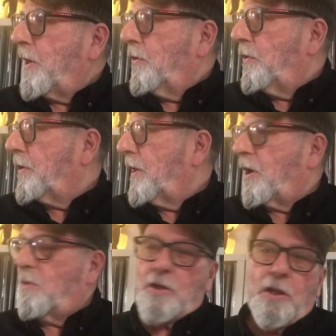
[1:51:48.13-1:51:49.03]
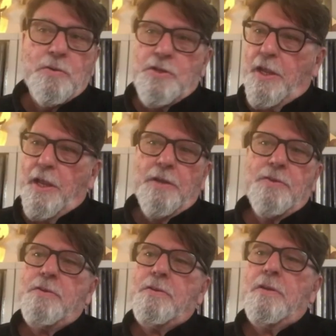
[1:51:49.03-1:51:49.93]
good. And I go to loads of
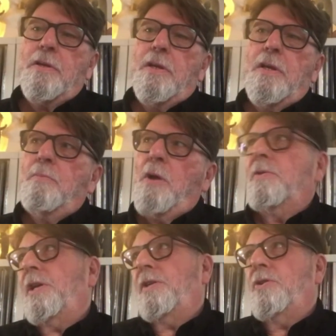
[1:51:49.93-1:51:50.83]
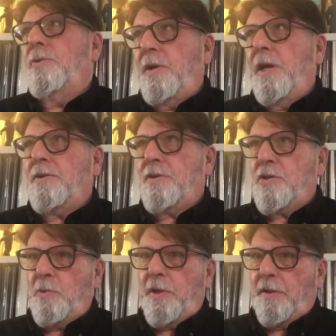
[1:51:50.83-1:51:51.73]
gigs. I'm going to 2 gigs
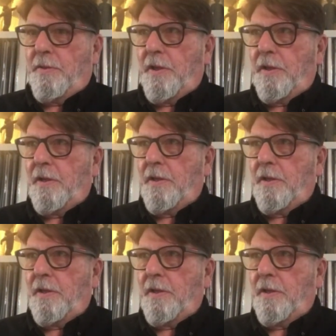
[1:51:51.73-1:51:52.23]
this week, I think.